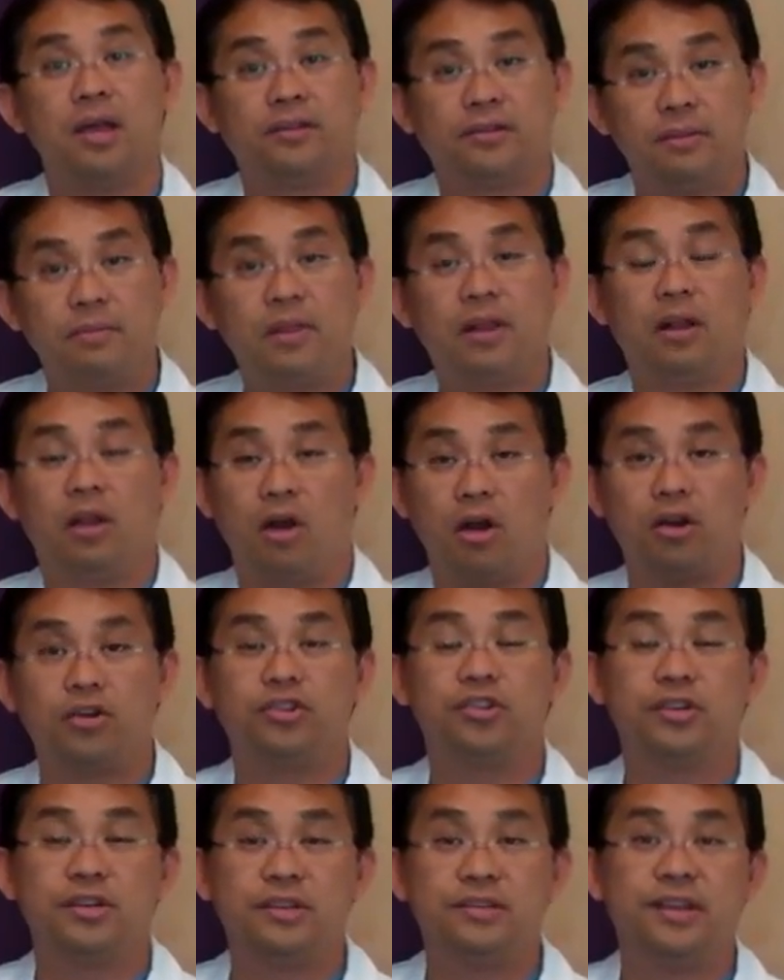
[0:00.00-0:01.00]
Some of the
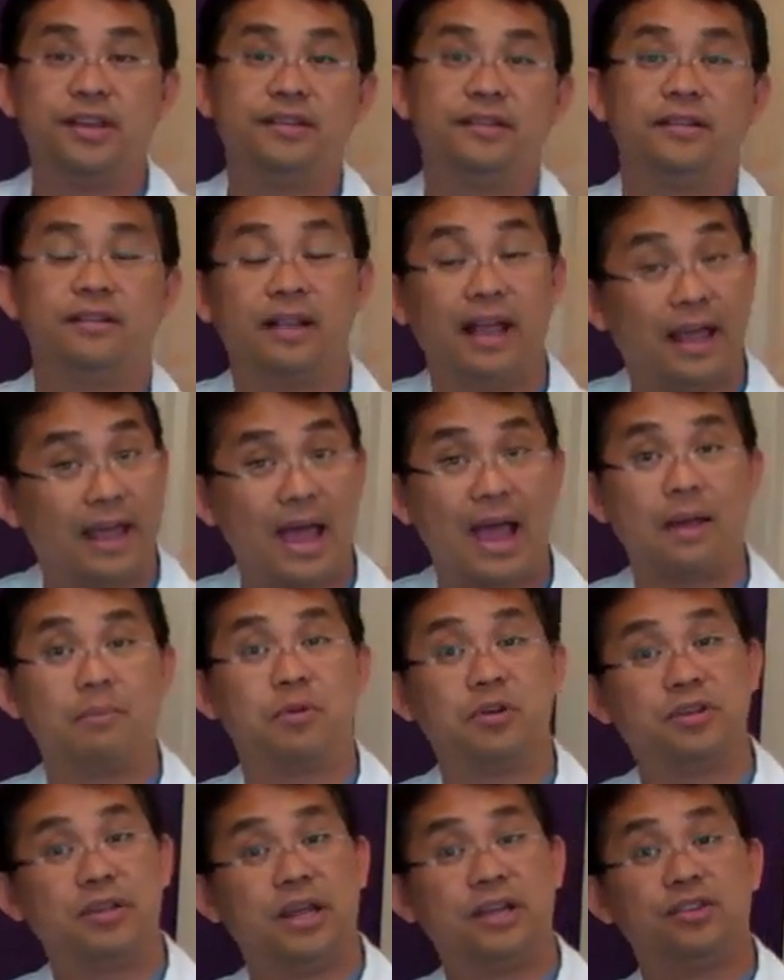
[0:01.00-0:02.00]
larger diseases like
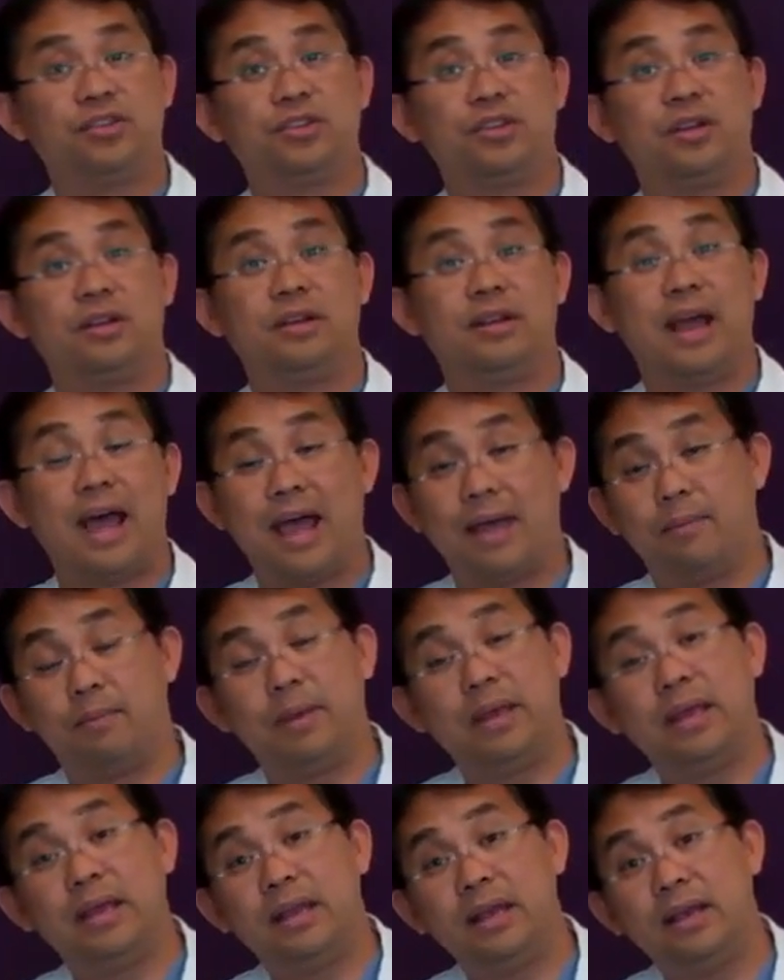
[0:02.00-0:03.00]
hypertension,
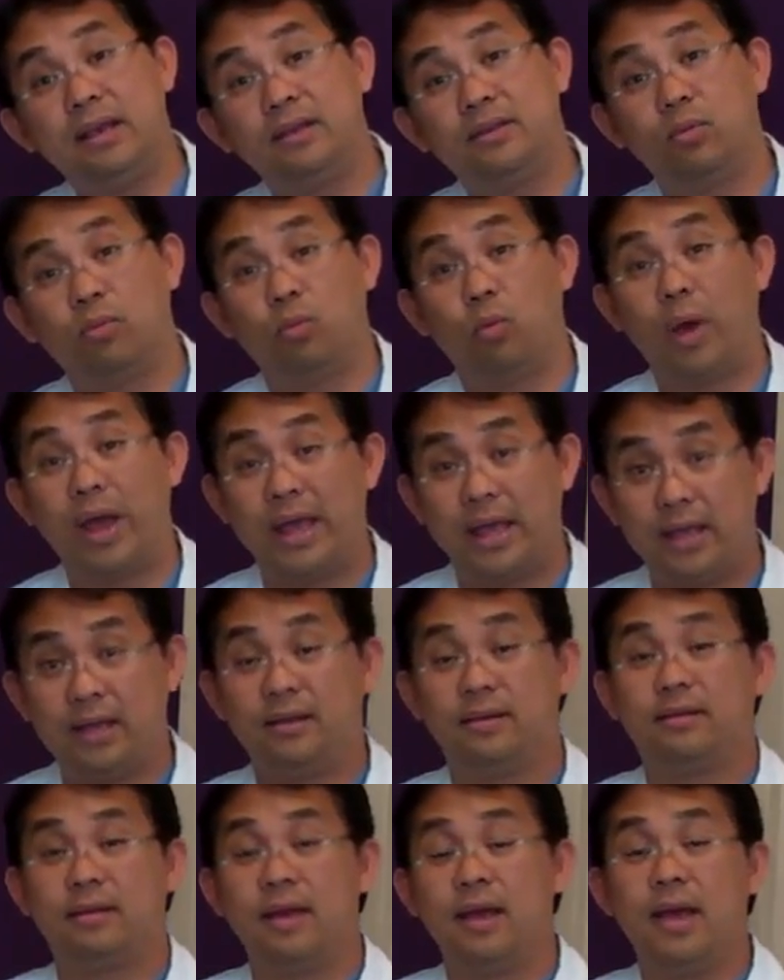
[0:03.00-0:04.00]
diabetes, weight,